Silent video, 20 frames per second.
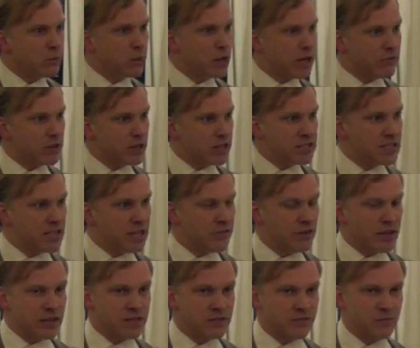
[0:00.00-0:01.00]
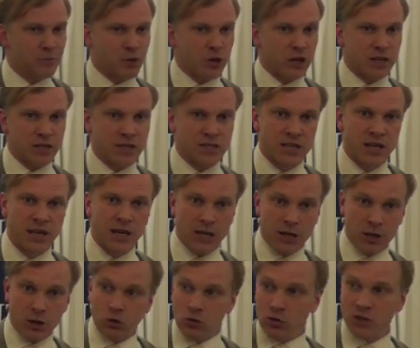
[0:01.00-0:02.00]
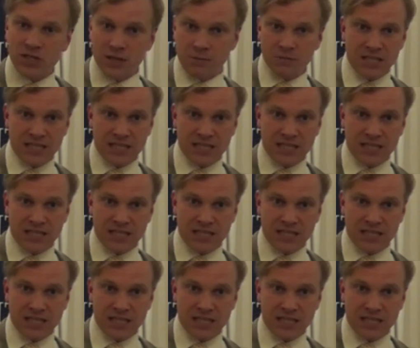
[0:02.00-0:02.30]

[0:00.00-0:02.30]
or whatever, these innovative products, and calls them,